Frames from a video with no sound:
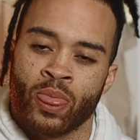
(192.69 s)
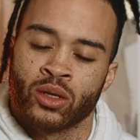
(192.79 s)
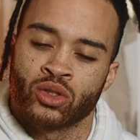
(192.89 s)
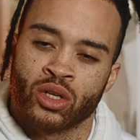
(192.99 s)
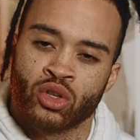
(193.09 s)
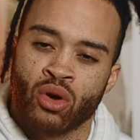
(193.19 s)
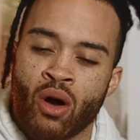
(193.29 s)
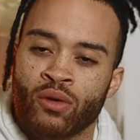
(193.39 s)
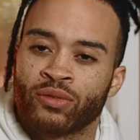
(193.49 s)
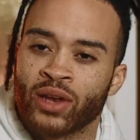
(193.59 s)
so that you
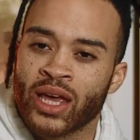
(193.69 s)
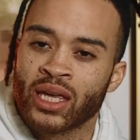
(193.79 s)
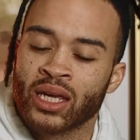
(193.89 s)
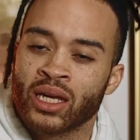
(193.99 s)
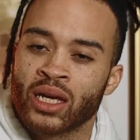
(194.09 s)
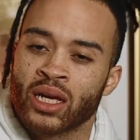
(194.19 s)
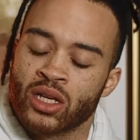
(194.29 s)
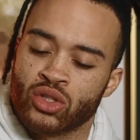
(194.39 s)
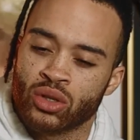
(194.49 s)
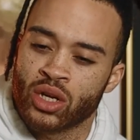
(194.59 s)
aren't flaky,
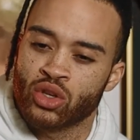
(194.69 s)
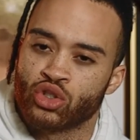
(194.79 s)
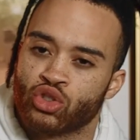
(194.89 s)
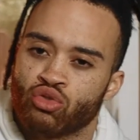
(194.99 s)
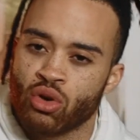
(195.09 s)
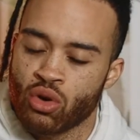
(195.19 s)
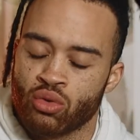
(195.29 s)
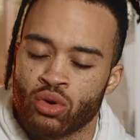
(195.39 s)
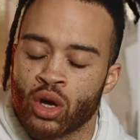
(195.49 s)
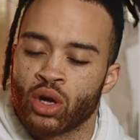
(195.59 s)
so that you're
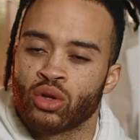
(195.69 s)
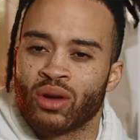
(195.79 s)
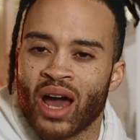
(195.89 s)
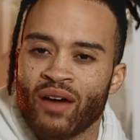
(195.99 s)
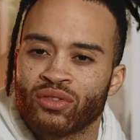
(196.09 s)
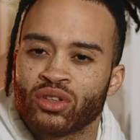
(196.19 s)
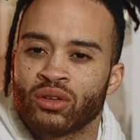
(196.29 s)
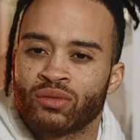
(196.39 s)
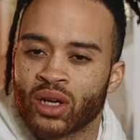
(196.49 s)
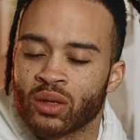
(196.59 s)
strong, you have to
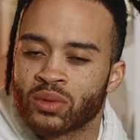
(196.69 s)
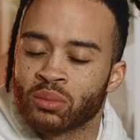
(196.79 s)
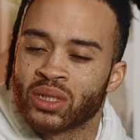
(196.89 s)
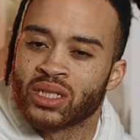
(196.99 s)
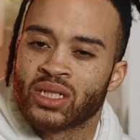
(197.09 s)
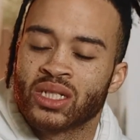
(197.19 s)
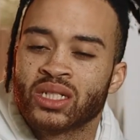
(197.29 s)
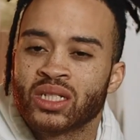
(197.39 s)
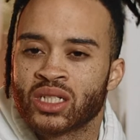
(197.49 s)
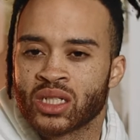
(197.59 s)
develop some
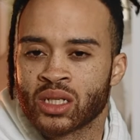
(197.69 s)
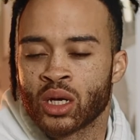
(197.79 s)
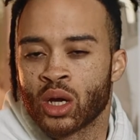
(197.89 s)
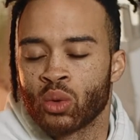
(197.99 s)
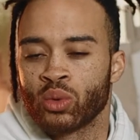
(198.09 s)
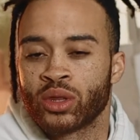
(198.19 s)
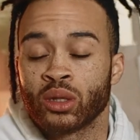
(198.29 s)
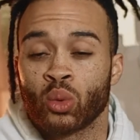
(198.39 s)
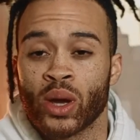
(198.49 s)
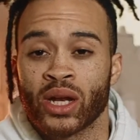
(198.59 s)
consistency within
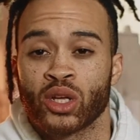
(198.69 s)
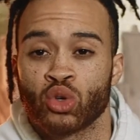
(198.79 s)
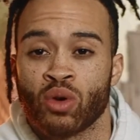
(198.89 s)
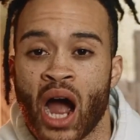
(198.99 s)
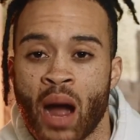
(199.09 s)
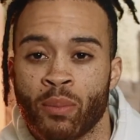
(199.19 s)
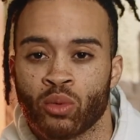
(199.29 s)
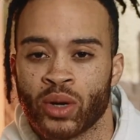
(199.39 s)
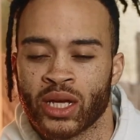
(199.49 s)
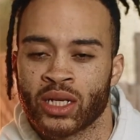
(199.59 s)
the way that you
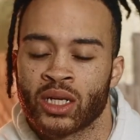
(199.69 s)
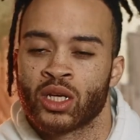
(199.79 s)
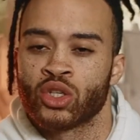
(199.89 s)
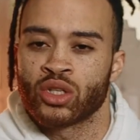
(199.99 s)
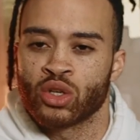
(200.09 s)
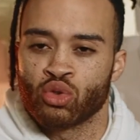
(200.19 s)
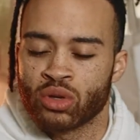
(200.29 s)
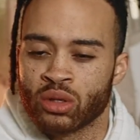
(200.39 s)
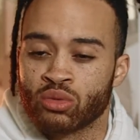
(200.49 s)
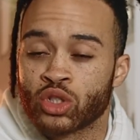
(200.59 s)
operate so that you
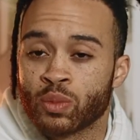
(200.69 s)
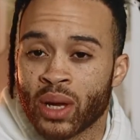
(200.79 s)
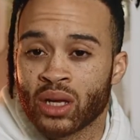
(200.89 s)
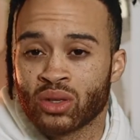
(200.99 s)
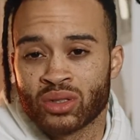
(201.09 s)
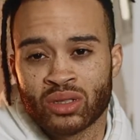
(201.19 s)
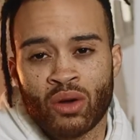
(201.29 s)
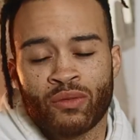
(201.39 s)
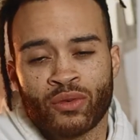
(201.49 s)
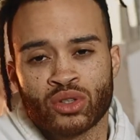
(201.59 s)
can respect
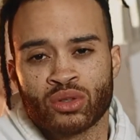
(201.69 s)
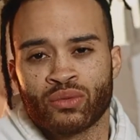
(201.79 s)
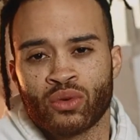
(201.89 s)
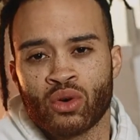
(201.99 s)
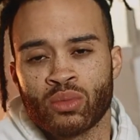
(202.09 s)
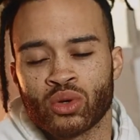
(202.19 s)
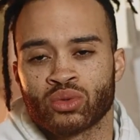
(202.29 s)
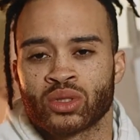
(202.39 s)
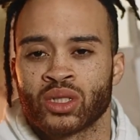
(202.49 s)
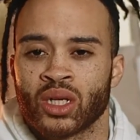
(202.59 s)
yourself first and
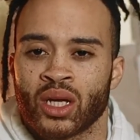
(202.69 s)
foremost.